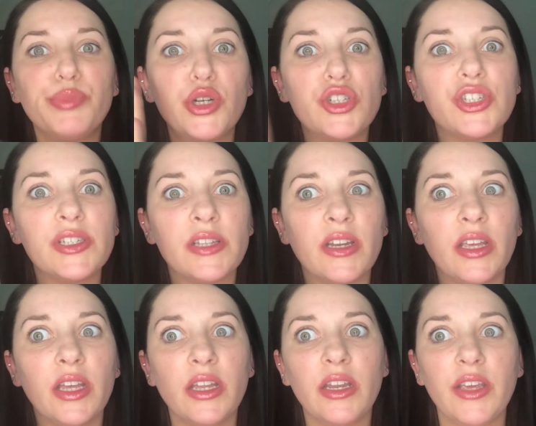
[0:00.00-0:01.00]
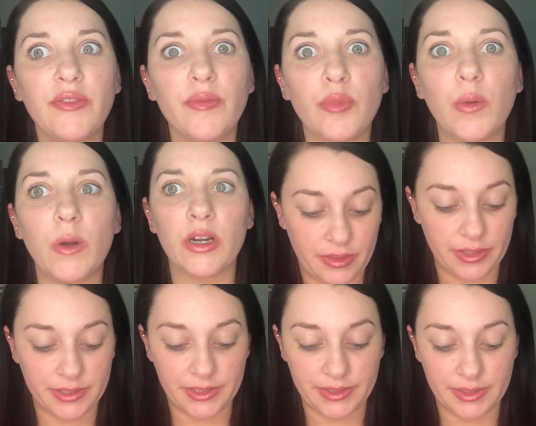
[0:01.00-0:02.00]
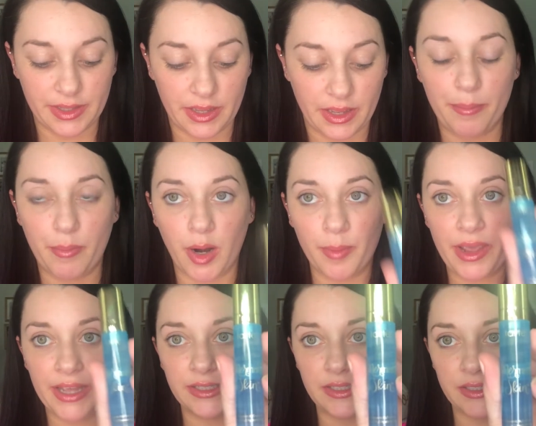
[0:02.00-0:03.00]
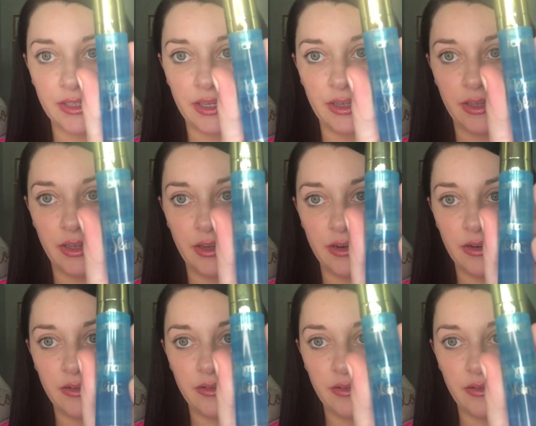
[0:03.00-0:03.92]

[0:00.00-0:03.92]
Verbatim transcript: pushes it in even more. This is the Mermaid Skin